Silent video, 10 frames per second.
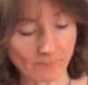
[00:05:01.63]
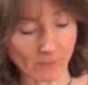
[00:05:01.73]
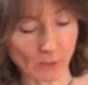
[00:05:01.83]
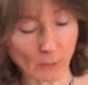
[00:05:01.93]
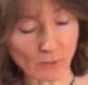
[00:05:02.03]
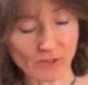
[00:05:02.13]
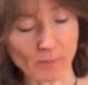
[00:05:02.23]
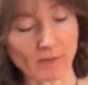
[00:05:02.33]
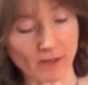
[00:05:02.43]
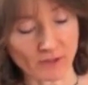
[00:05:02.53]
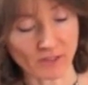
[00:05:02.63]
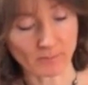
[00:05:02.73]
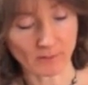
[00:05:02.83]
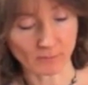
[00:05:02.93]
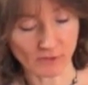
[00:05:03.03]
You also might find you need a
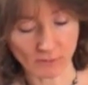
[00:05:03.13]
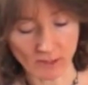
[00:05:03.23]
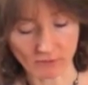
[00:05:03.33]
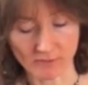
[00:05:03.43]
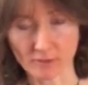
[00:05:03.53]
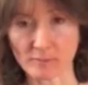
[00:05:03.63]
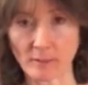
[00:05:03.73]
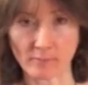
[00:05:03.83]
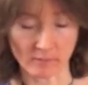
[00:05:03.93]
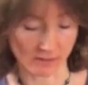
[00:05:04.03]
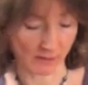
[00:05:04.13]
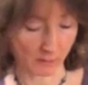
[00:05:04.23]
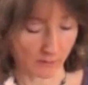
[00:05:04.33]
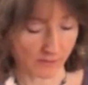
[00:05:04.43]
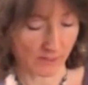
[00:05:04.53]
bit more sweetener if you use peppermint, that
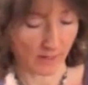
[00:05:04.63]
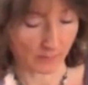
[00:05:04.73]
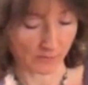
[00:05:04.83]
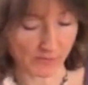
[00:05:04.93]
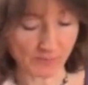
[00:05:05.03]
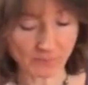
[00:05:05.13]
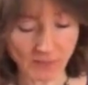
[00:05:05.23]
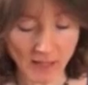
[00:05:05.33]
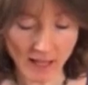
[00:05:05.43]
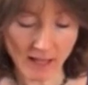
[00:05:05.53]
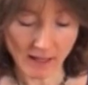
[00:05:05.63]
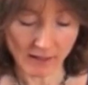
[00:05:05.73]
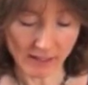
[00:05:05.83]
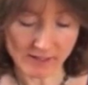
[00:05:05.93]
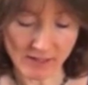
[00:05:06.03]
quite often happens.
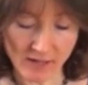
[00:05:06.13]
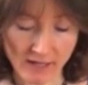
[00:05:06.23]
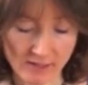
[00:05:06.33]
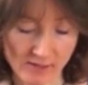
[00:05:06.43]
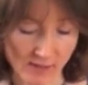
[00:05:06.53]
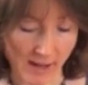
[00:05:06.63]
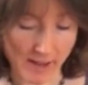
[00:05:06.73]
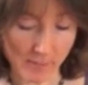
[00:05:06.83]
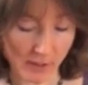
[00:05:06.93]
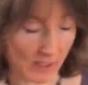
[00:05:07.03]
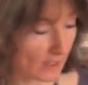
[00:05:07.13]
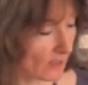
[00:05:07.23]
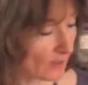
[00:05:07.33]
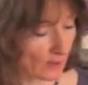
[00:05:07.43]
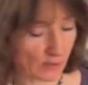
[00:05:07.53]
Okay, so the next step
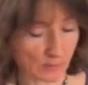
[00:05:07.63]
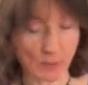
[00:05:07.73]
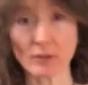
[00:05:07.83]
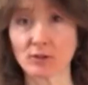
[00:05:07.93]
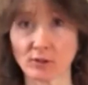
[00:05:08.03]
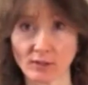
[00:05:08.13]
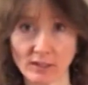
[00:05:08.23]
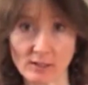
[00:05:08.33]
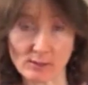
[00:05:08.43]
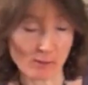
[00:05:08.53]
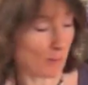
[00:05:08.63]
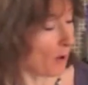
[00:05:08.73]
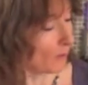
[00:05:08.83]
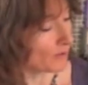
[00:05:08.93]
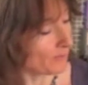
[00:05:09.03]
is to put the chocolate into a
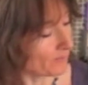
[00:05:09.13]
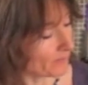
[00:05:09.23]
mould.